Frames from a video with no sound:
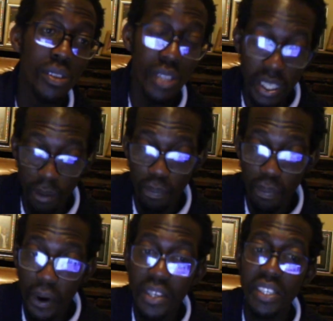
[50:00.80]
There's a
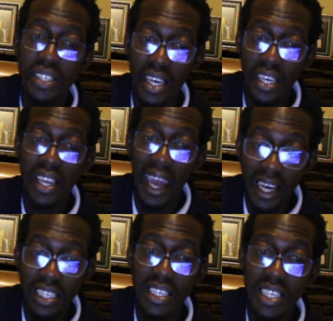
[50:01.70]
person that
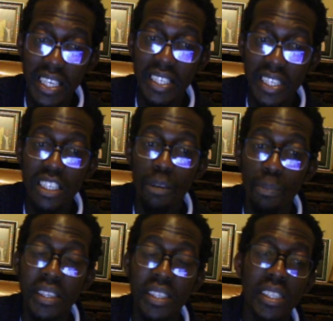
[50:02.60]
actually anticipated